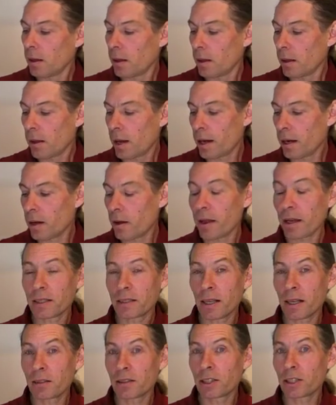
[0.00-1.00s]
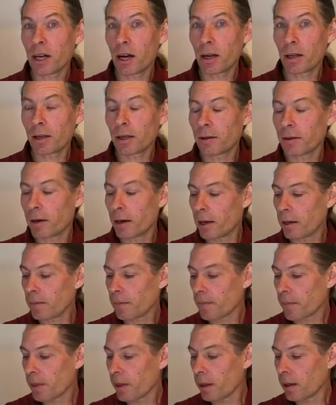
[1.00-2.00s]
I know that sounds shocking, right?
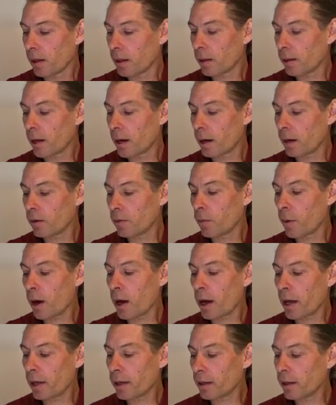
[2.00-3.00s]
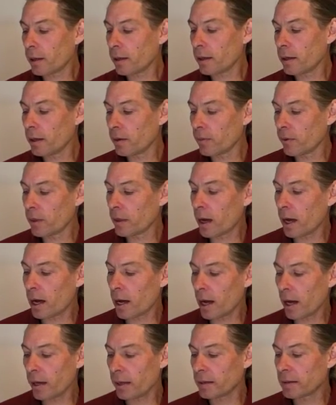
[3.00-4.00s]
That is why in even the
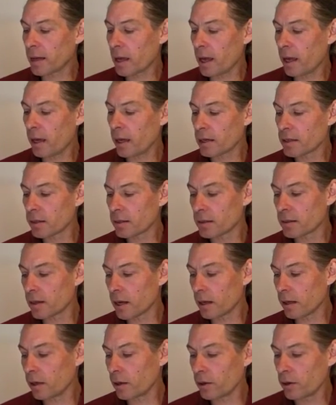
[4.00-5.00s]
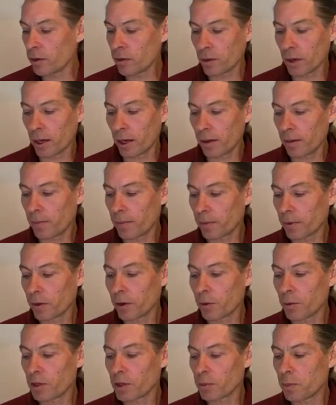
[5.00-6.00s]
highest age, the Satya Yuga,
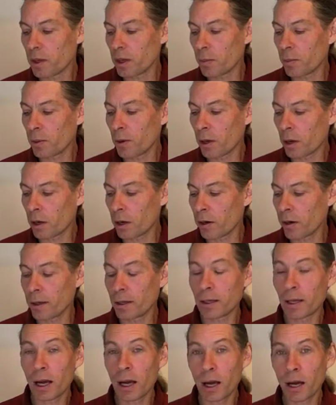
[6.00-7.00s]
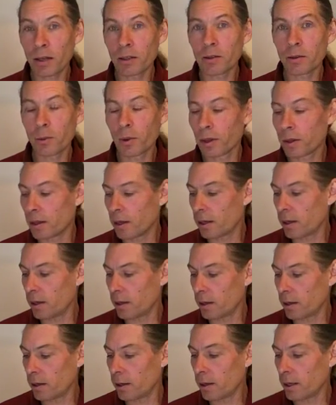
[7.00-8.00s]
during which people are in touch with the
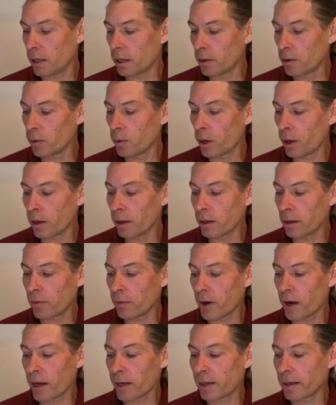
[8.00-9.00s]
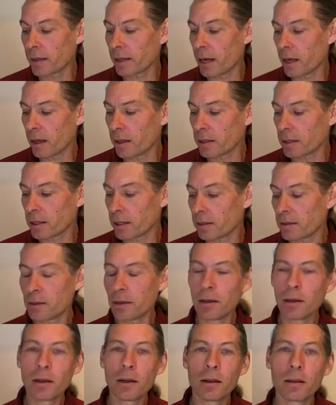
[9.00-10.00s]
indwelling divine intelligence,
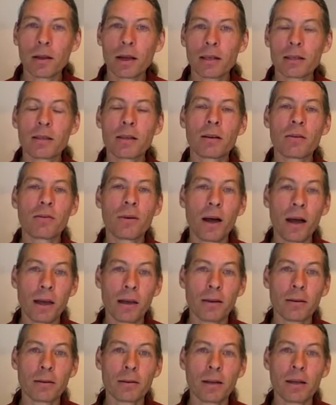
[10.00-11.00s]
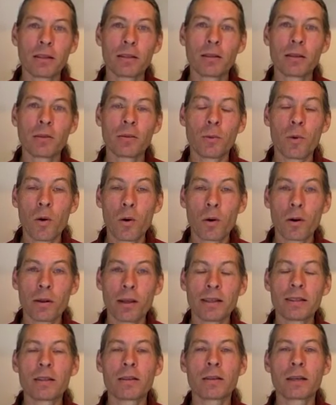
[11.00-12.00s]
they still fight. They still war.
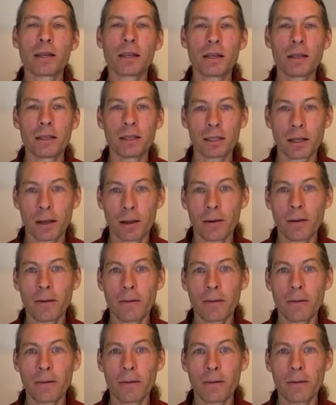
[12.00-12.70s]
They still kill each other.